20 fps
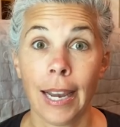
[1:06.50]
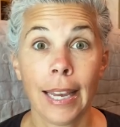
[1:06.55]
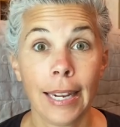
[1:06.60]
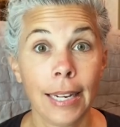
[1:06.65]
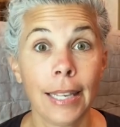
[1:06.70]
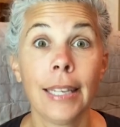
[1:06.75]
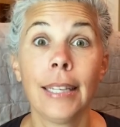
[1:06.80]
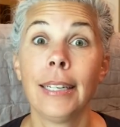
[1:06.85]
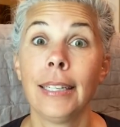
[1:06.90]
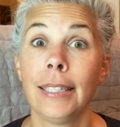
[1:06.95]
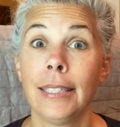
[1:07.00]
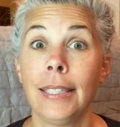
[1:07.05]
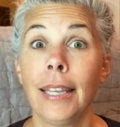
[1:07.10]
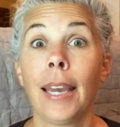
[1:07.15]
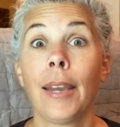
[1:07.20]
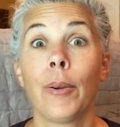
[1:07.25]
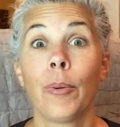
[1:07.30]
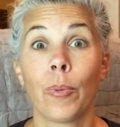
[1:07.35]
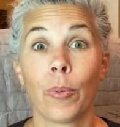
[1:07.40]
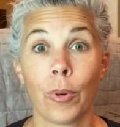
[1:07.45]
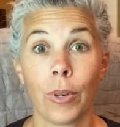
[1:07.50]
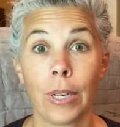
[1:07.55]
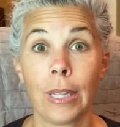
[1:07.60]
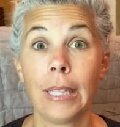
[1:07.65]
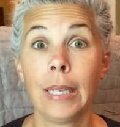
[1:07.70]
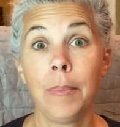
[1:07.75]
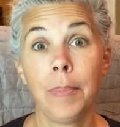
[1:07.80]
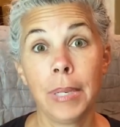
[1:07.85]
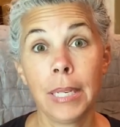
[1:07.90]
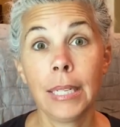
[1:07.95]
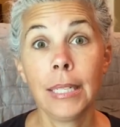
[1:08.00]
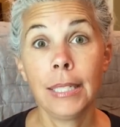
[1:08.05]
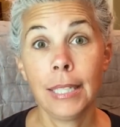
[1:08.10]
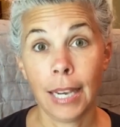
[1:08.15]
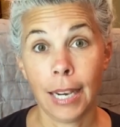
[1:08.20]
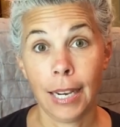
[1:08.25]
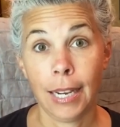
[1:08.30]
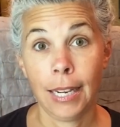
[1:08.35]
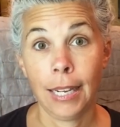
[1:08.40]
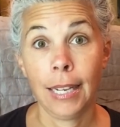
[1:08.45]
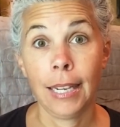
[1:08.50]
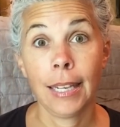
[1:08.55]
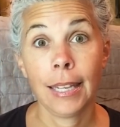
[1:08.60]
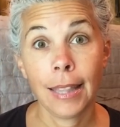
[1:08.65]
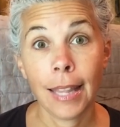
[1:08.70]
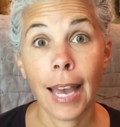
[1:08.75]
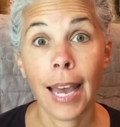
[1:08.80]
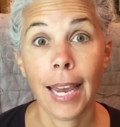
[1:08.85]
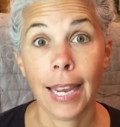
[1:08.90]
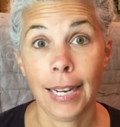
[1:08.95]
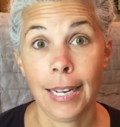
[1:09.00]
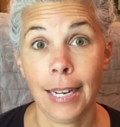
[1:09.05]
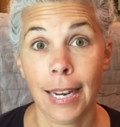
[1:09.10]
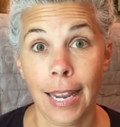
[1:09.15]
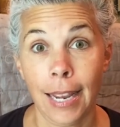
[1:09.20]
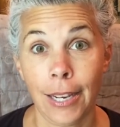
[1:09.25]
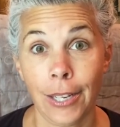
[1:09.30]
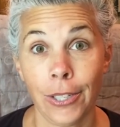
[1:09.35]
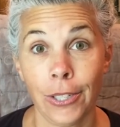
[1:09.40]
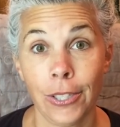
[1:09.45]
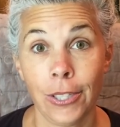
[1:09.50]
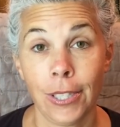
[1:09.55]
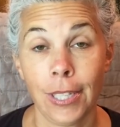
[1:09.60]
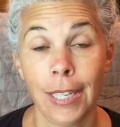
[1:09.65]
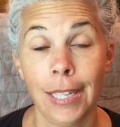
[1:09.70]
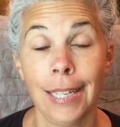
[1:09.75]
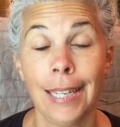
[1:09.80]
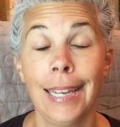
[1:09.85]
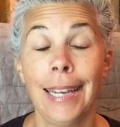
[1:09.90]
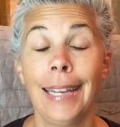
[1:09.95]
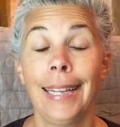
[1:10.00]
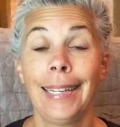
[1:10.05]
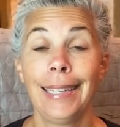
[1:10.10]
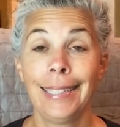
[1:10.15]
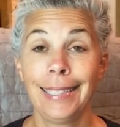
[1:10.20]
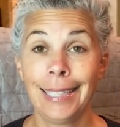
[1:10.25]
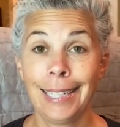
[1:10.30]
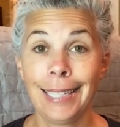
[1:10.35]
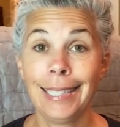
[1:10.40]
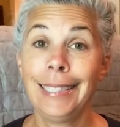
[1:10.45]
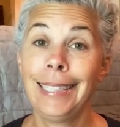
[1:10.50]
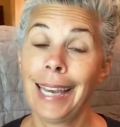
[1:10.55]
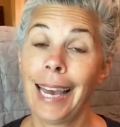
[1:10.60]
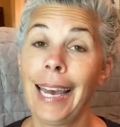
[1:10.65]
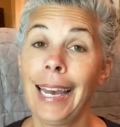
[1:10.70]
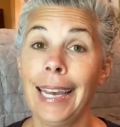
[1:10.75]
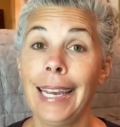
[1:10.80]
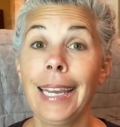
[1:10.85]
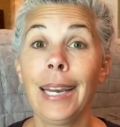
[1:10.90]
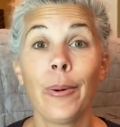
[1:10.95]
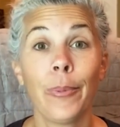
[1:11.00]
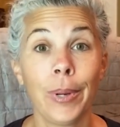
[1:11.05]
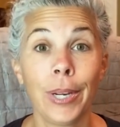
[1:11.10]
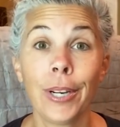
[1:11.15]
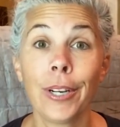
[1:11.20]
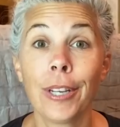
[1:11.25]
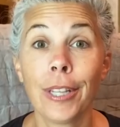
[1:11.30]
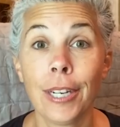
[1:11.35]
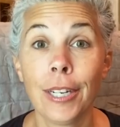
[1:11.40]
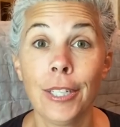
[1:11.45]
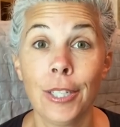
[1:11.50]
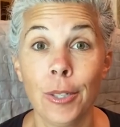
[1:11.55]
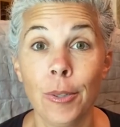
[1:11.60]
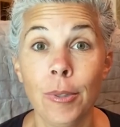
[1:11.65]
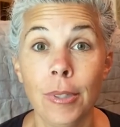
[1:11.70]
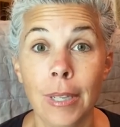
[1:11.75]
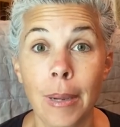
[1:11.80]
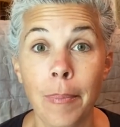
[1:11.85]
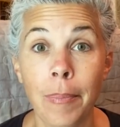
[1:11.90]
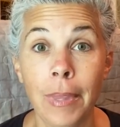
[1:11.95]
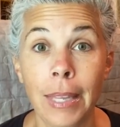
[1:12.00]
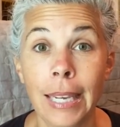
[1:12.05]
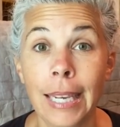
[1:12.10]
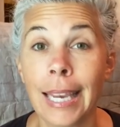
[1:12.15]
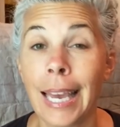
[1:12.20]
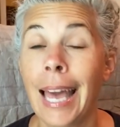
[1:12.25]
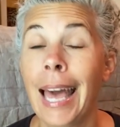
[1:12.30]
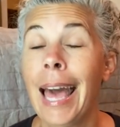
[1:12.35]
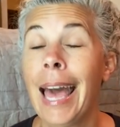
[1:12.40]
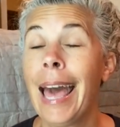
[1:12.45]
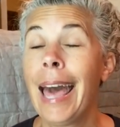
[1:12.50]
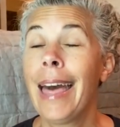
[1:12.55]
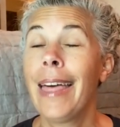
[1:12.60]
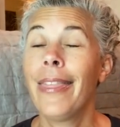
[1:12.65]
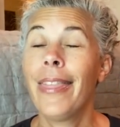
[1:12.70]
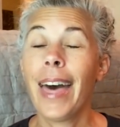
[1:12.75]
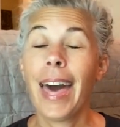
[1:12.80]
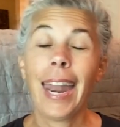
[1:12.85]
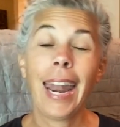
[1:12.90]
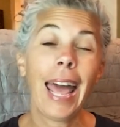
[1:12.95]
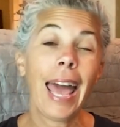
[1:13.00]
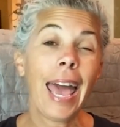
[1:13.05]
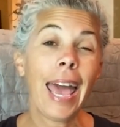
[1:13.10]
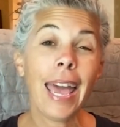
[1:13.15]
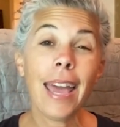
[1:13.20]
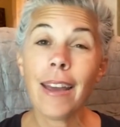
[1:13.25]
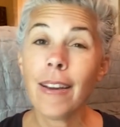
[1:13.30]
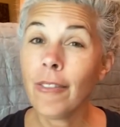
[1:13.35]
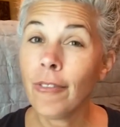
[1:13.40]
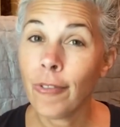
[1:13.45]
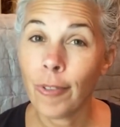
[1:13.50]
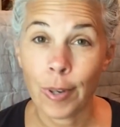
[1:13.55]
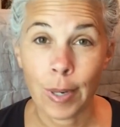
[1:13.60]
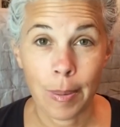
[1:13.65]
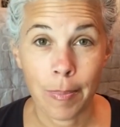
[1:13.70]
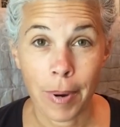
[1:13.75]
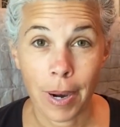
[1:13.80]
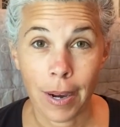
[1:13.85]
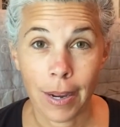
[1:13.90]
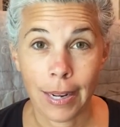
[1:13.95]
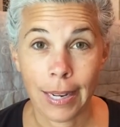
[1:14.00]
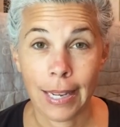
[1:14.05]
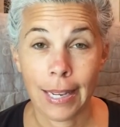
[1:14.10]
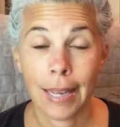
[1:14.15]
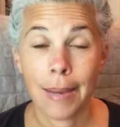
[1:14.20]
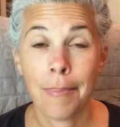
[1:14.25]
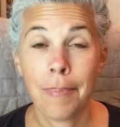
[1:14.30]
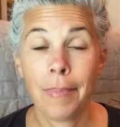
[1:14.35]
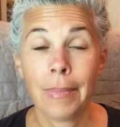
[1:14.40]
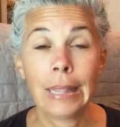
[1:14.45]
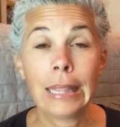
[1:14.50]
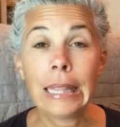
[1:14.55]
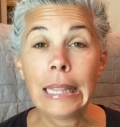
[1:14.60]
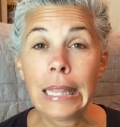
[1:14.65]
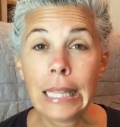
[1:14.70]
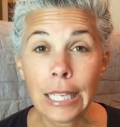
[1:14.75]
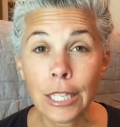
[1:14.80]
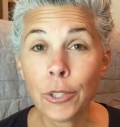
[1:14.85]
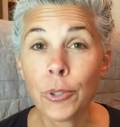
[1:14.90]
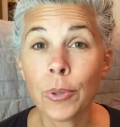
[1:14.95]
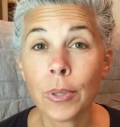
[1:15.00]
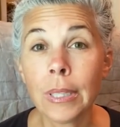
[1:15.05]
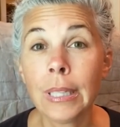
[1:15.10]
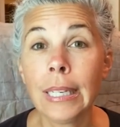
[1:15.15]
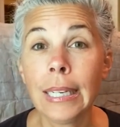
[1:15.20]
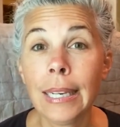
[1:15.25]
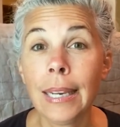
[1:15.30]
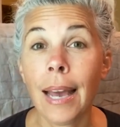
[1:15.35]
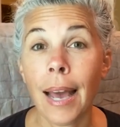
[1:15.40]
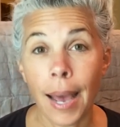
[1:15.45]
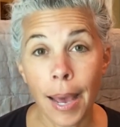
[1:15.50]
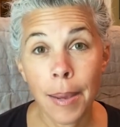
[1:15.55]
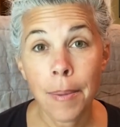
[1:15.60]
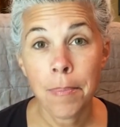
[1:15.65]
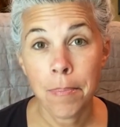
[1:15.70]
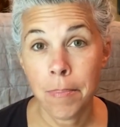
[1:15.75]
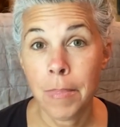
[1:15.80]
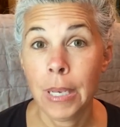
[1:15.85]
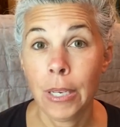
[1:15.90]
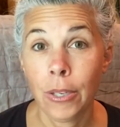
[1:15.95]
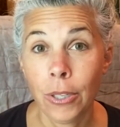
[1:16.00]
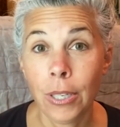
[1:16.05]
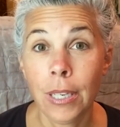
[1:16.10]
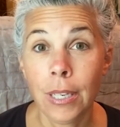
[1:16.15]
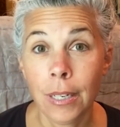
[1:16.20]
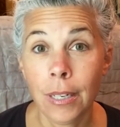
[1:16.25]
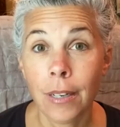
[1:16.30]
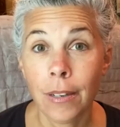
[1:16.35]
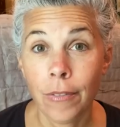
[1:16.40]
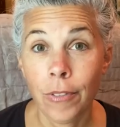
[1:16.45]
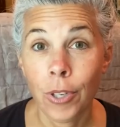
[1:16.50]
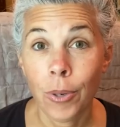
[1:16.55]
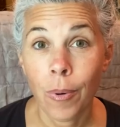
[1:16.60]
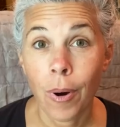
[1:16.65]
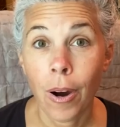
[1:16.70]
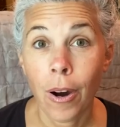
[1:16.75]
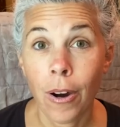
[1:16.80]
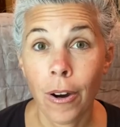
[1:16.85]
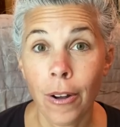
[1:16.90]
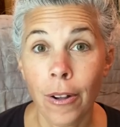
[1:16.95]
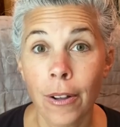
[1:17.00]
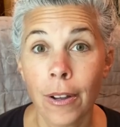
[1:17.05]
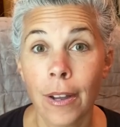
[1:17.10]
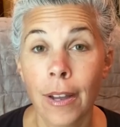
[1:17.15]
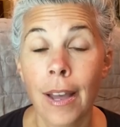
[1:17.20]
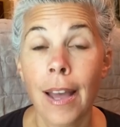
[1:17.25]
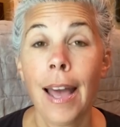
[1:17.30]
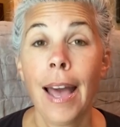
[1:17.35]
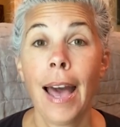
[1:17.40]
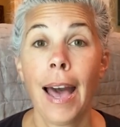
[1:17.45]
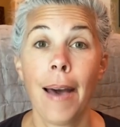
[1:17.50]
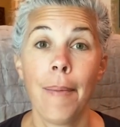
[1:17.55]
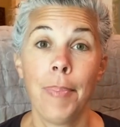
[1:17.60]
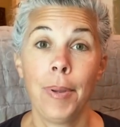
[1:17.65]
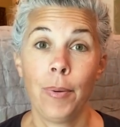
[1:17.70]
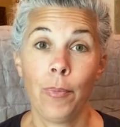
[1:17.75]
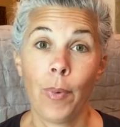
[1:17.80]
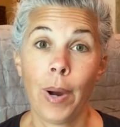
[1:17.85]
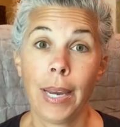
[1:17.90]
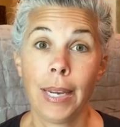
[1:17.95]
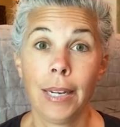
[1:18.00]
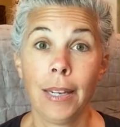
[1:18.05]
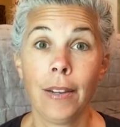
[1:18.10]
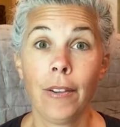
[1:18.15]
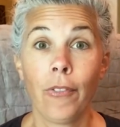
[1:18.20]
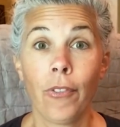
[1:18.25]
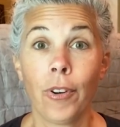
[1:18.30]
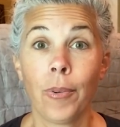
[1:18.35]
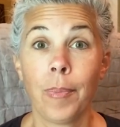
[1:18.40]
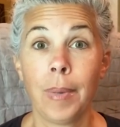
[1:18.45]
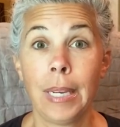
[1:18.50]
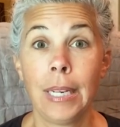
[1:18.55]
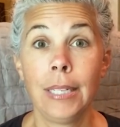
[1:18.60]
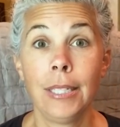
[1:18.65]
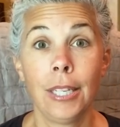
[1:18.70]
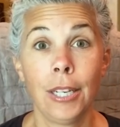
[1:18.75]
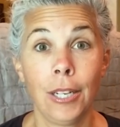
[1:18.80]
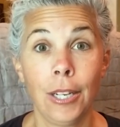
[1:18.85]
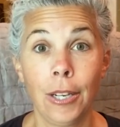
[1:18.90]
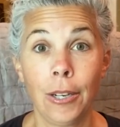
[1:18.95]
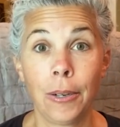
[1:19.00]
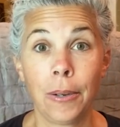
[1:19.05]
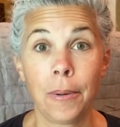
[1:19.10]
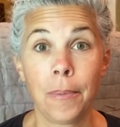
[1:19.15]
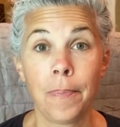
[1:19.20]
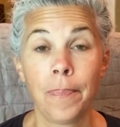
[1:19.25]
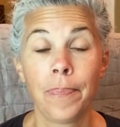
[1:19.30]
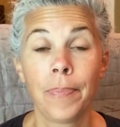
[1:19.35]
and it is a really big day in the Hayden house. Today, we are gonna do something that everybody, literally a million of you all, have been waiting for me to do.